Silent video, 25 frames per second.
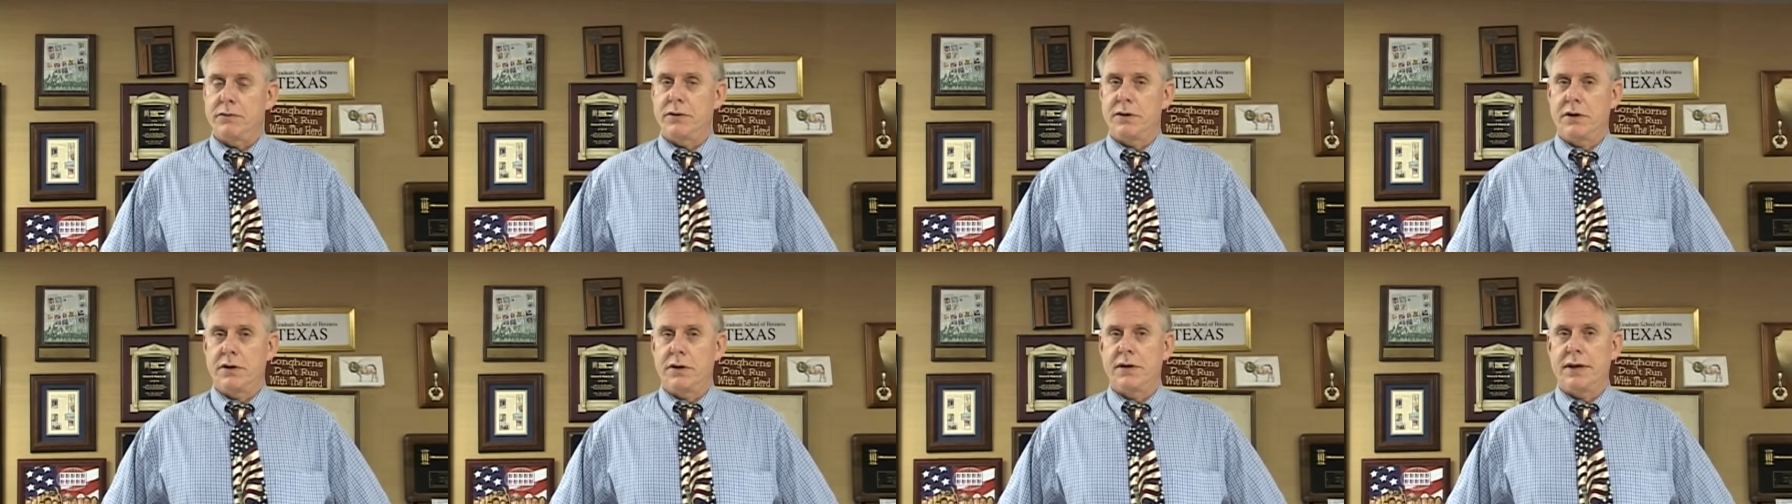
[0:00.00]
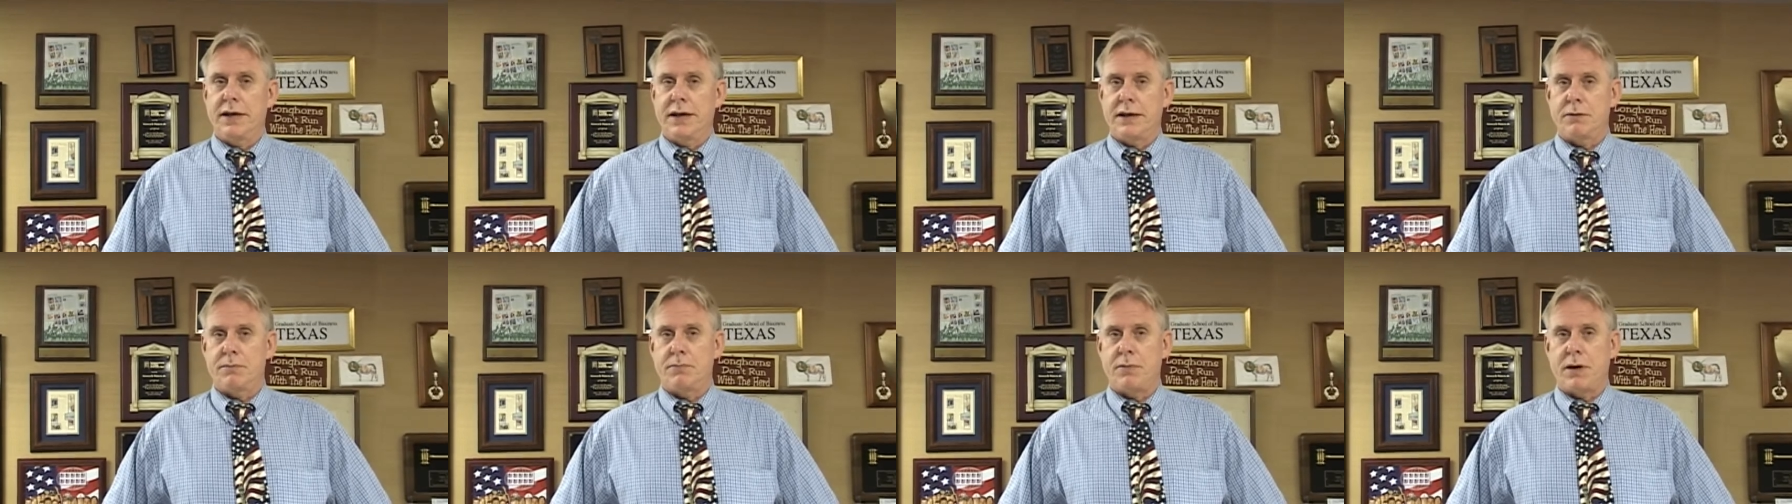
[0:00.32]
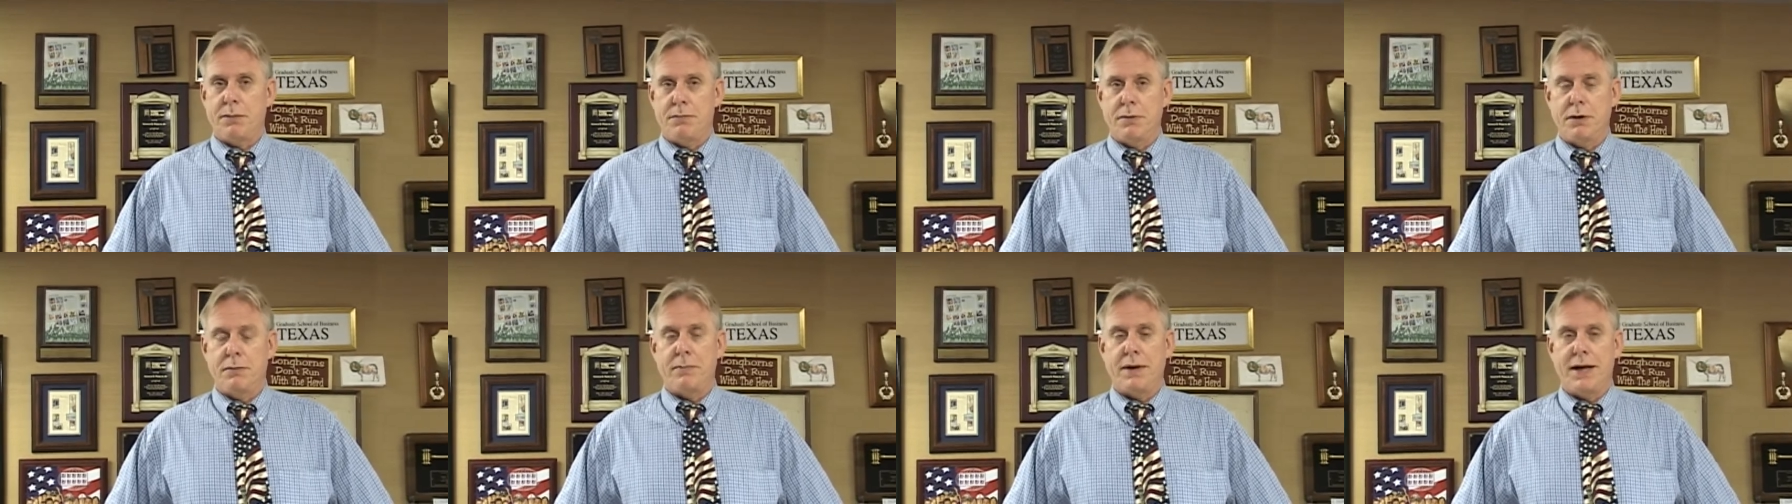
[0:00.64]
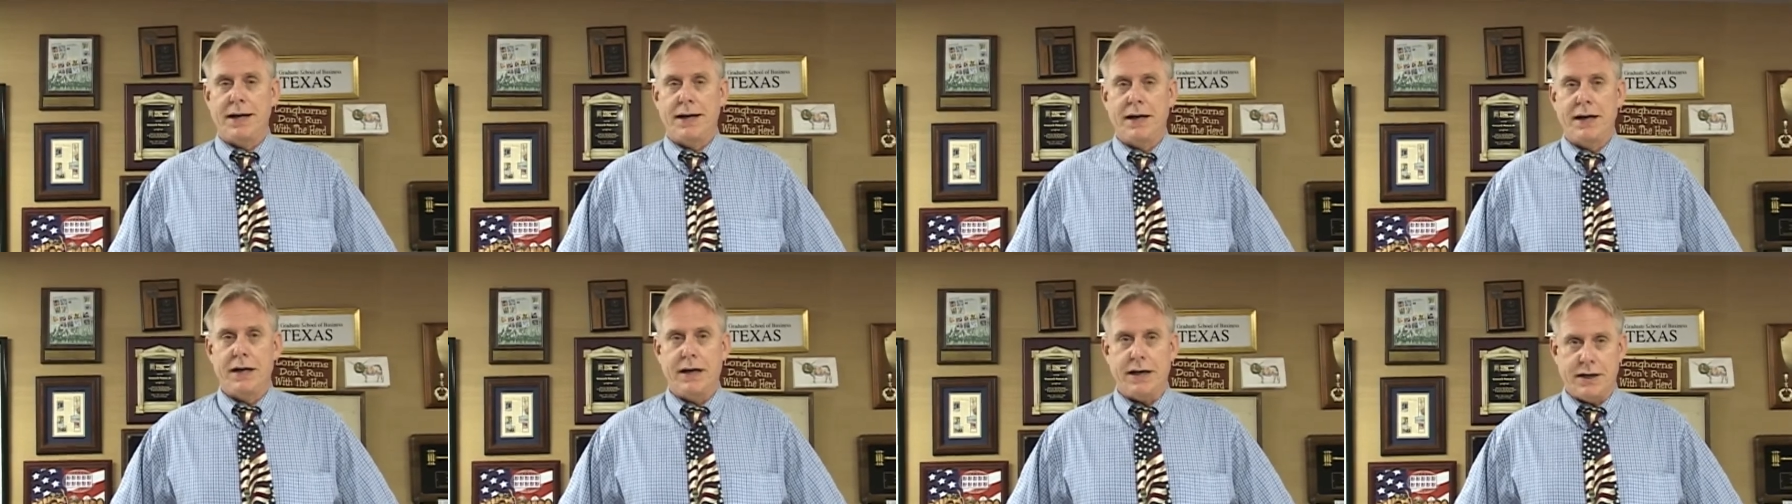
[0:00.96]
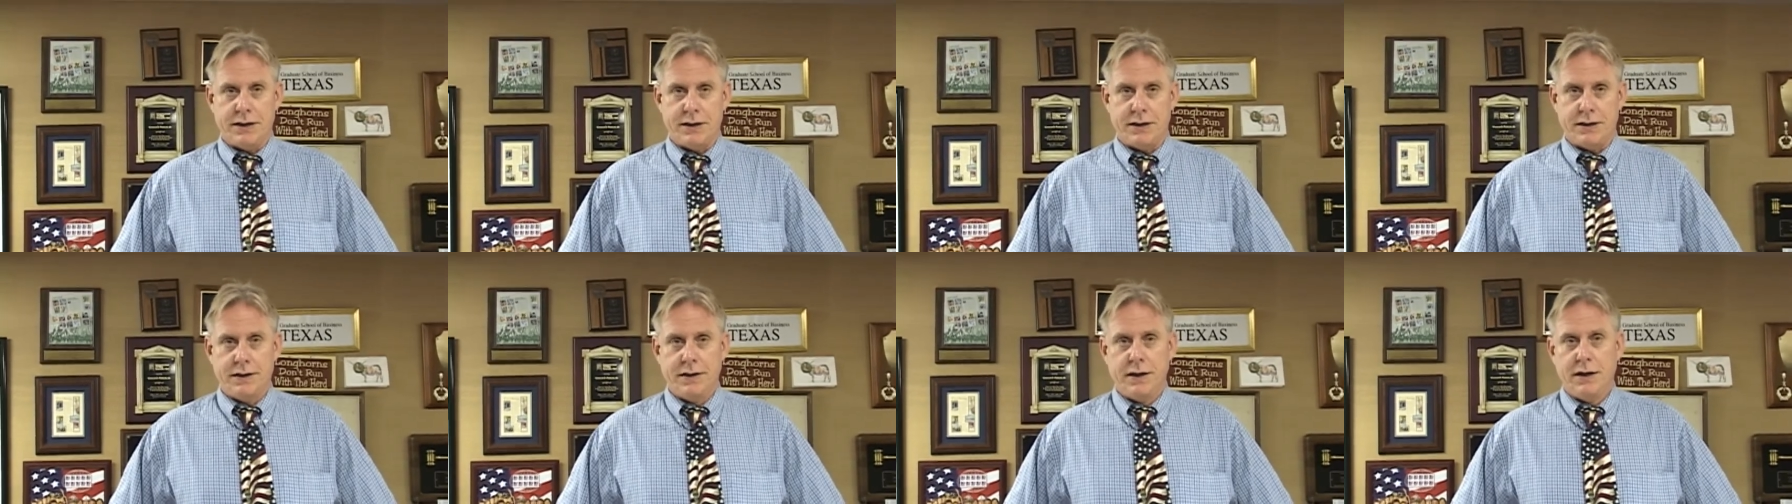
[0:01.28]
well, that's probably my
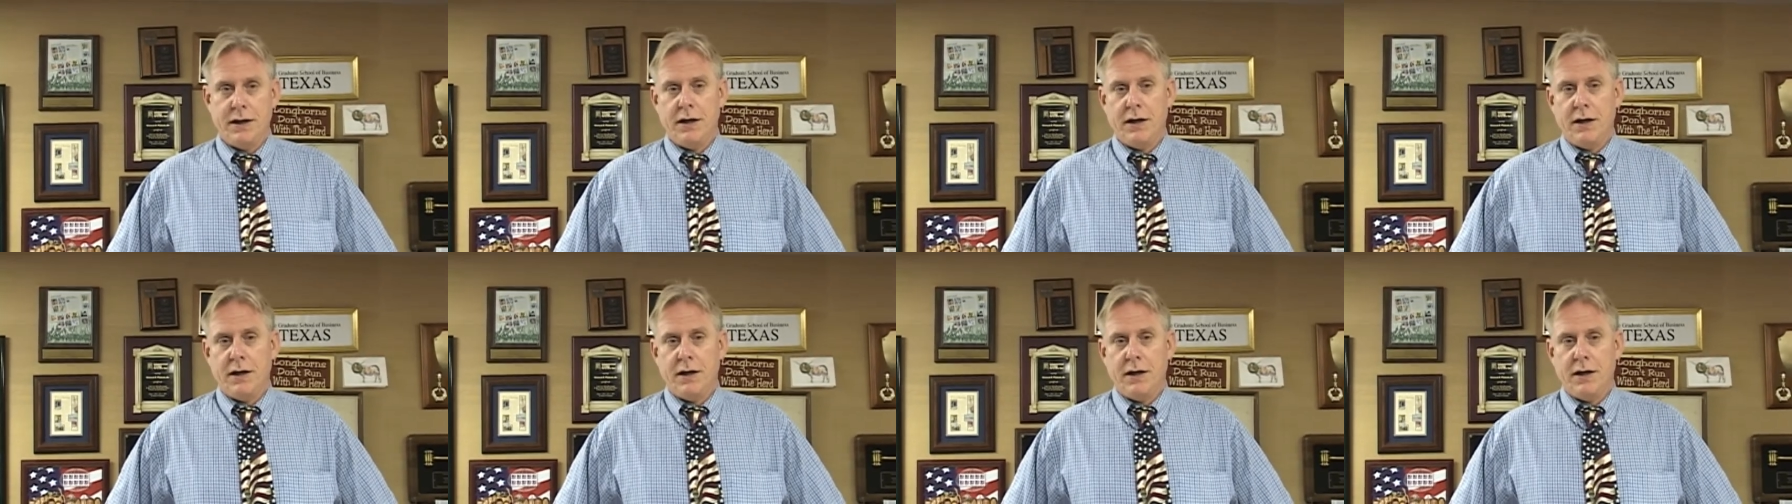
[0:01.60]
list.